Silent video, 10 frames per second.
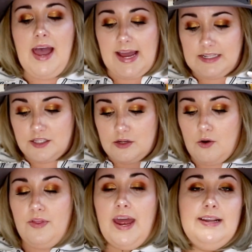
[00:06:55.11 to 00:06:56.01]
And
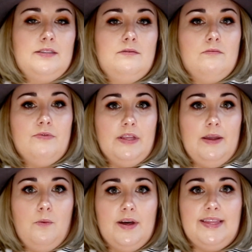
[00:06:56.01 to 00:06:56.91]
so that is
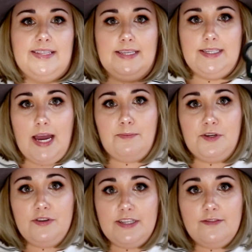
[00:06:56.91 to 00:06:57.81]
really what this
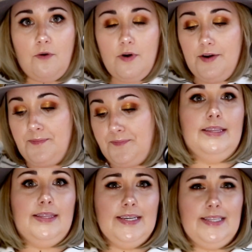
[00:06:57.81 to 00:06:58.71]
adapter is for.
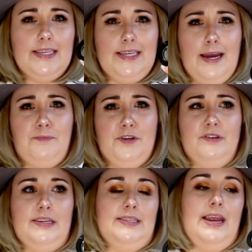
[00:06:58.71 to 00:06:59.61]
This
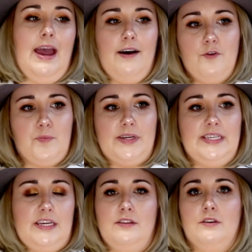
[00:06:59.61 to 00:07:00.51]
adapter doesn't have a
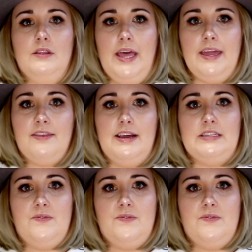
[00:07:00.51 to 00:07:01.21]
particular length as